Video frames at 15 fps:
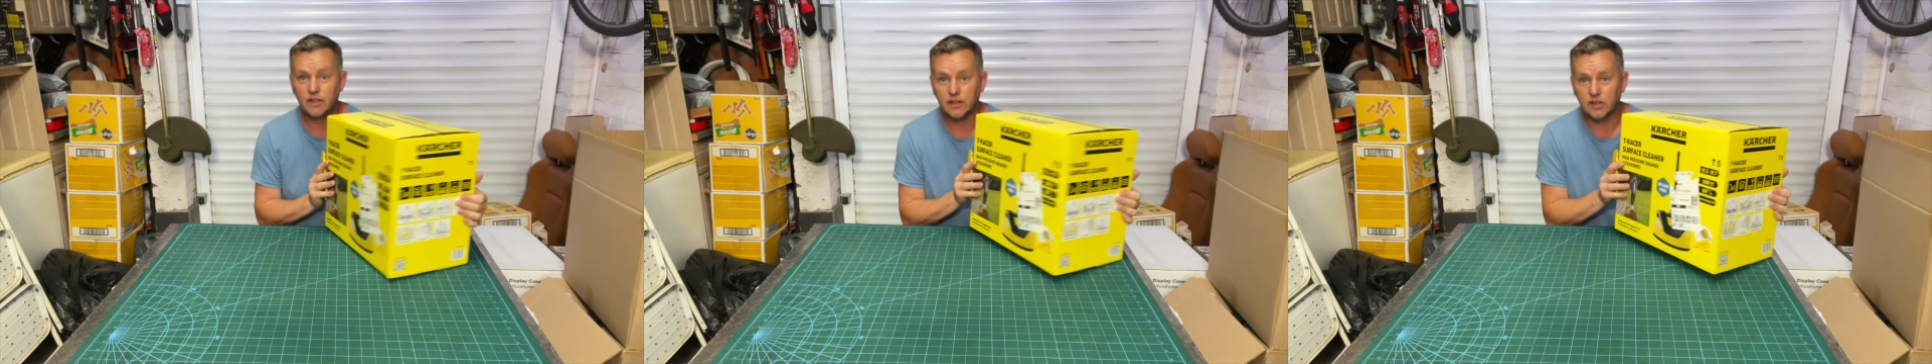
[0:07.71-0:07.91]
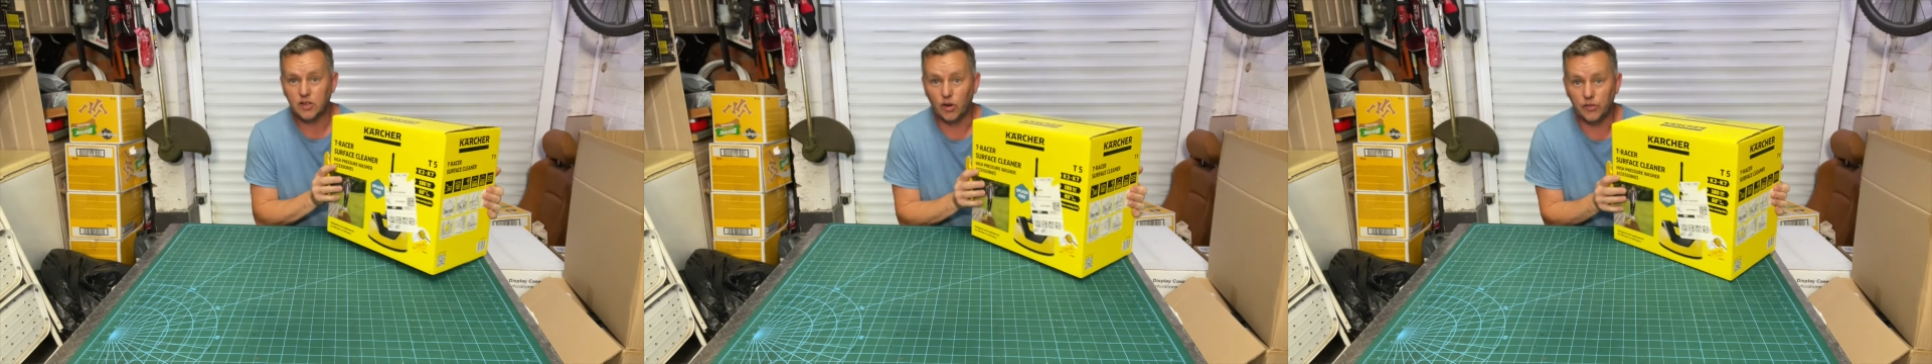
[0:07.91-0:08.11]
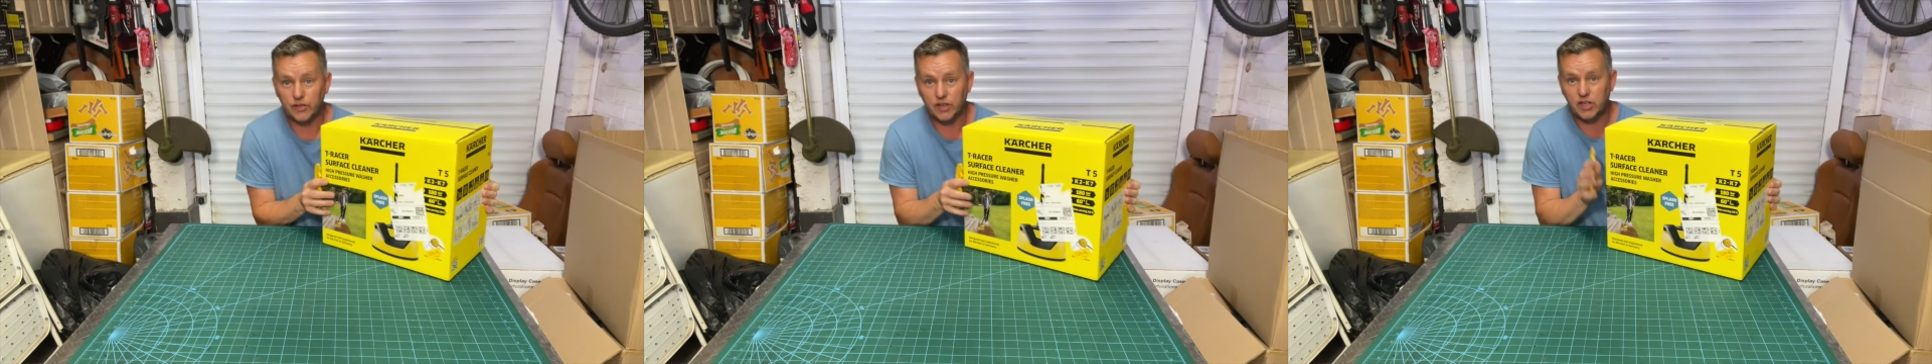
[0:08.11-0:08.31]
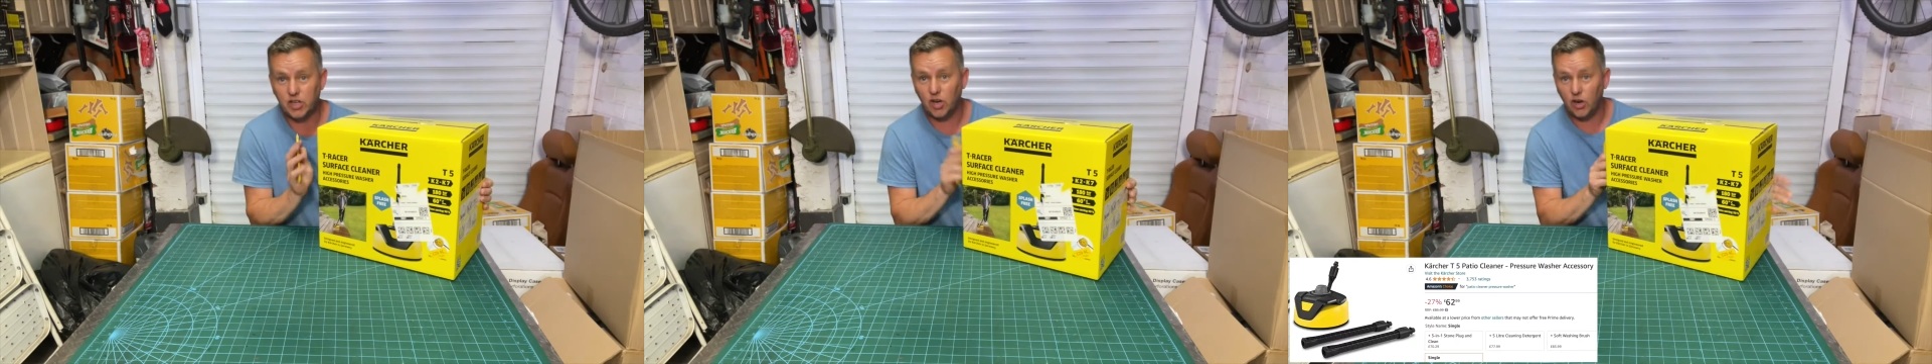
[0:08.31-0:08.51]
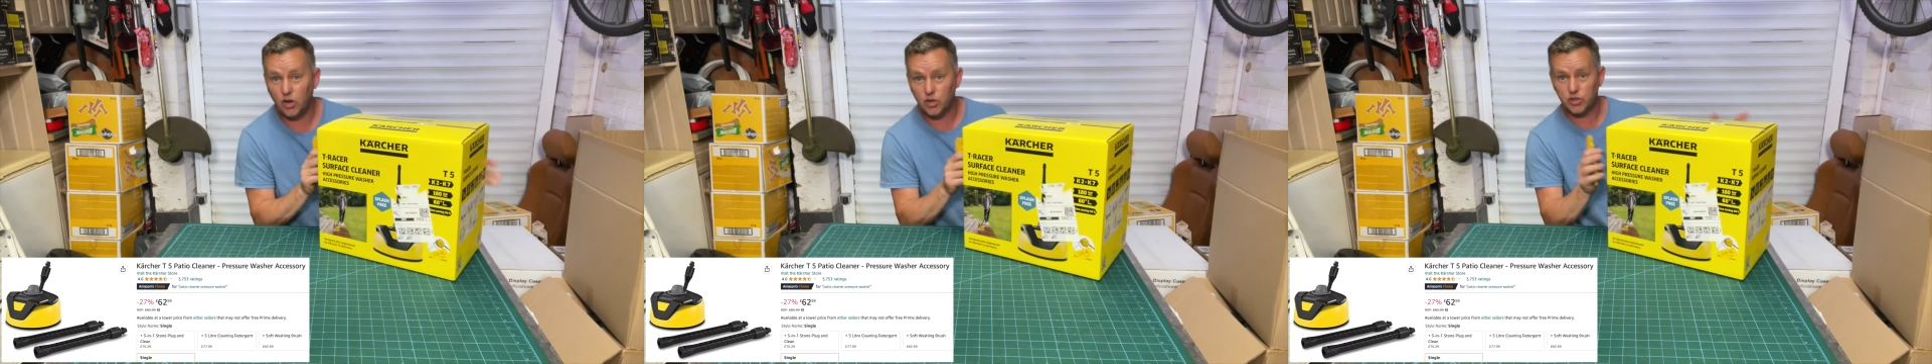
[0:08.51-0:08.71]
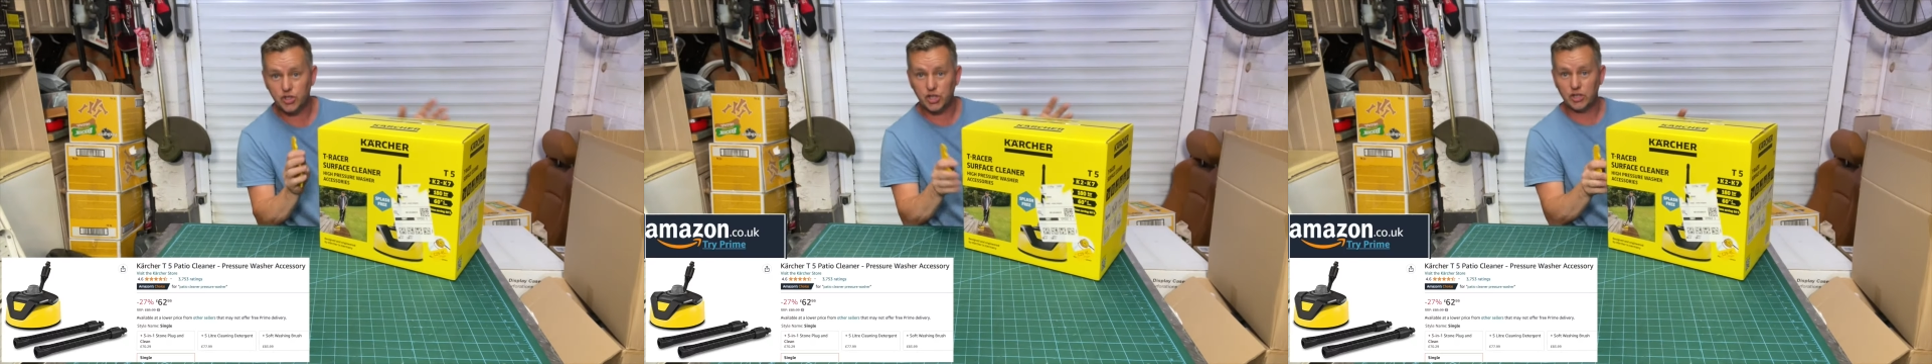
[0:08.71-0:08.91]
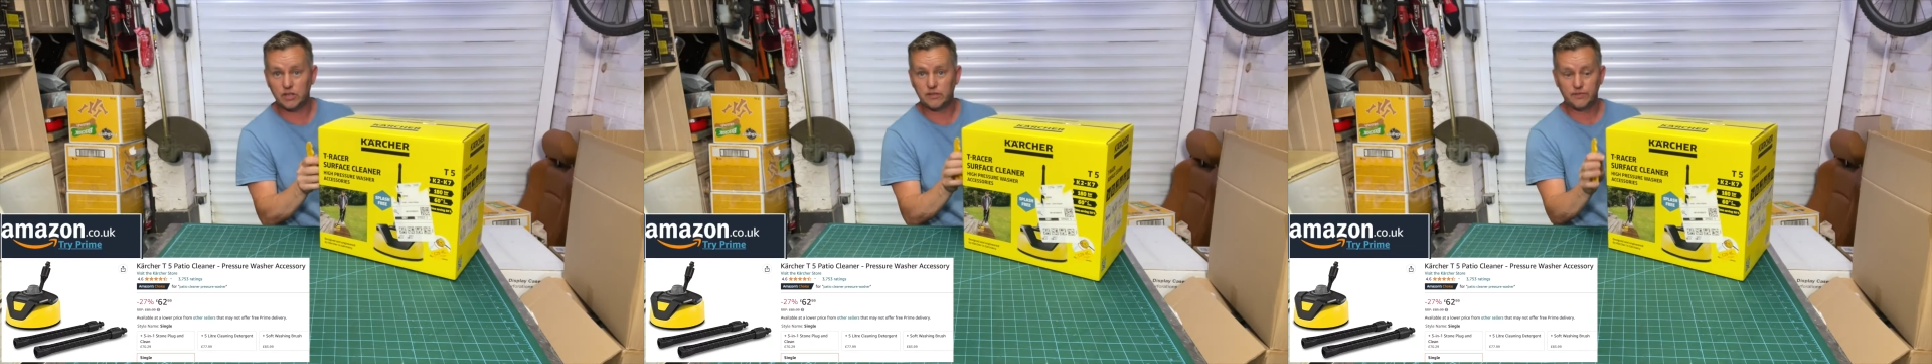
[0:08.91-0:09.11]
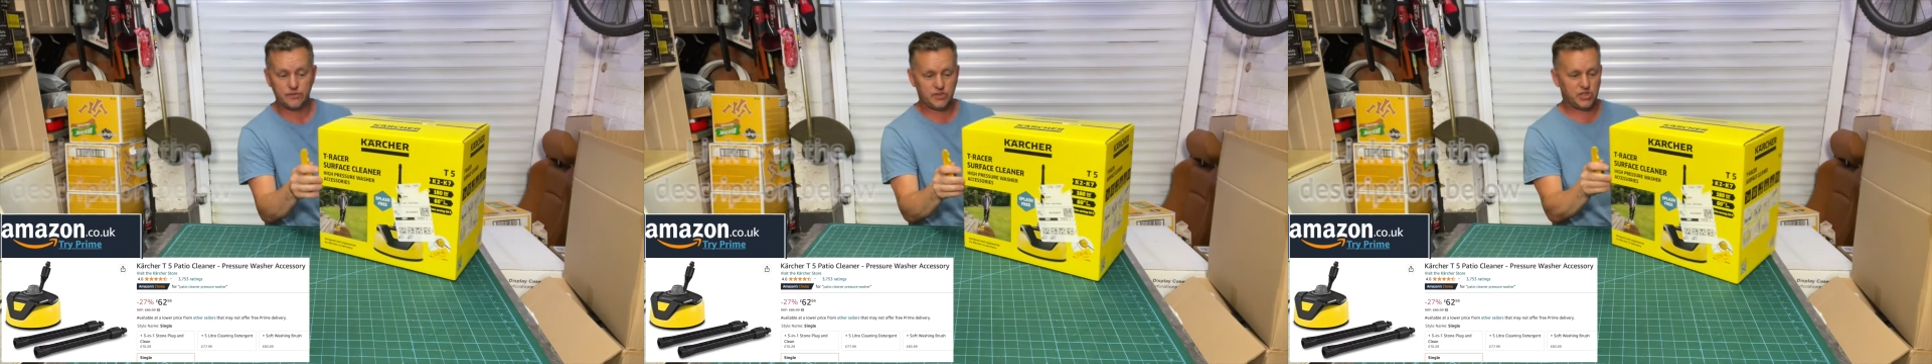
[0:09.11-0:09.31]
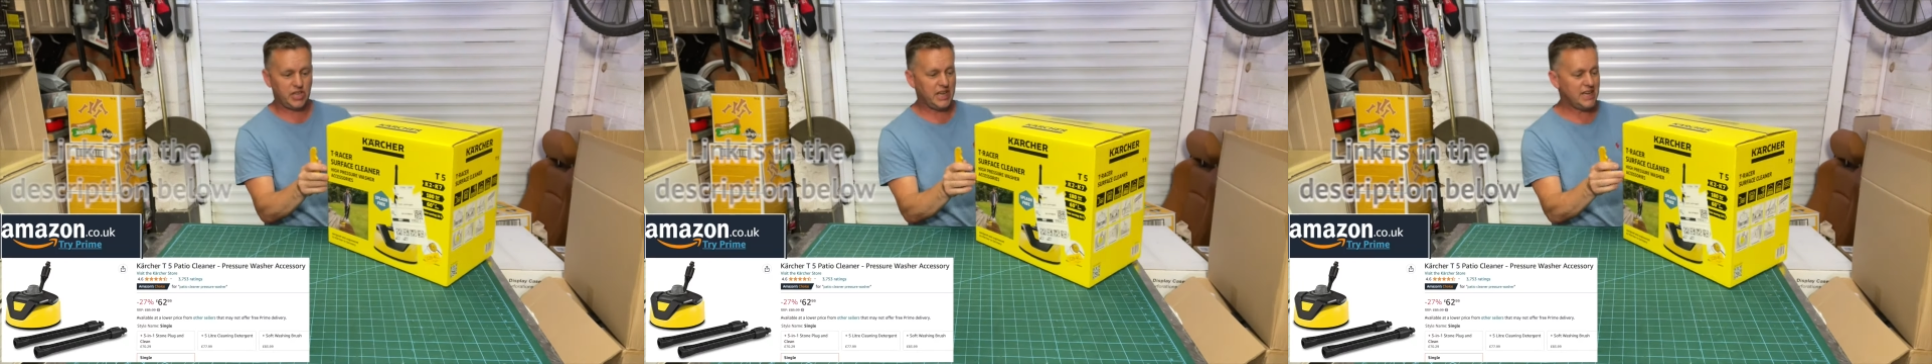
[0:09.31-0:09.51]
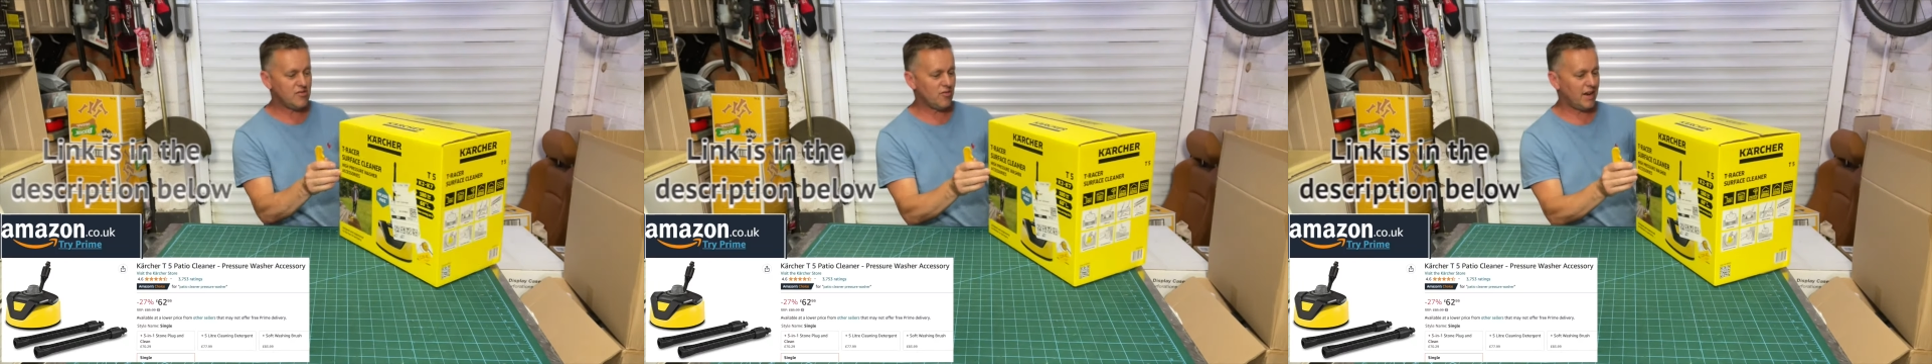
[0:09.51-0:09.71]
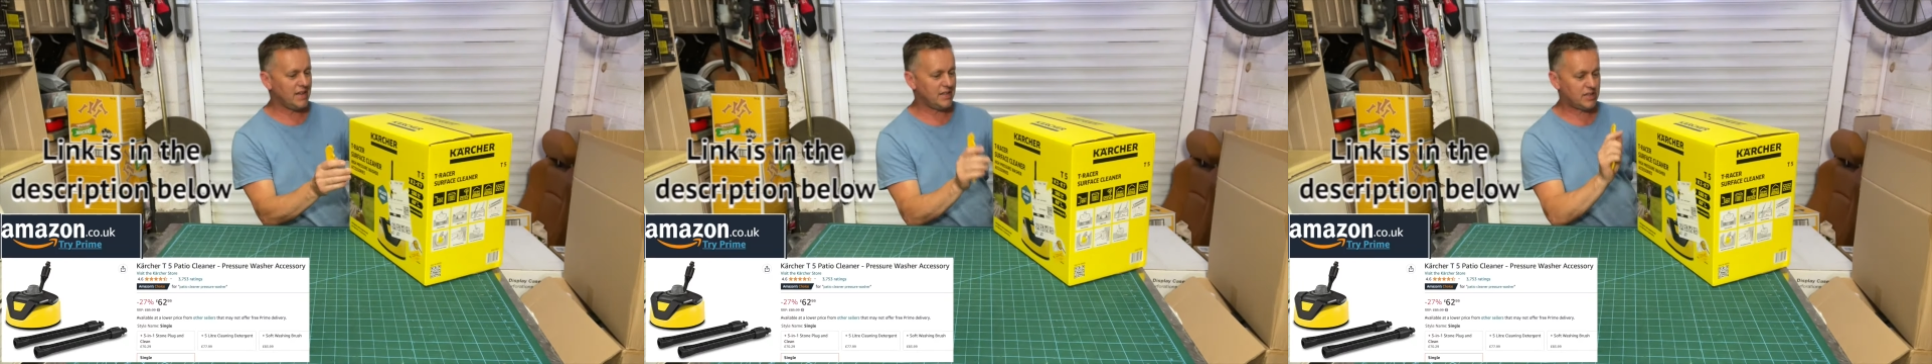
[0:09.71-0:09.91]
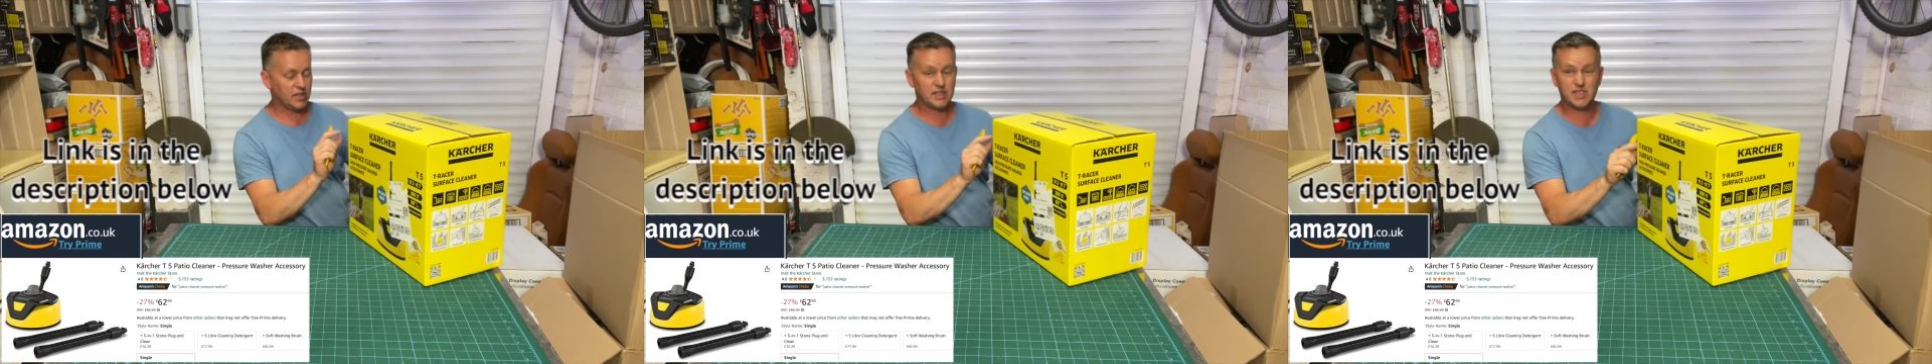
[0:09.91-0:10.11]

Got the Karcher T-Racer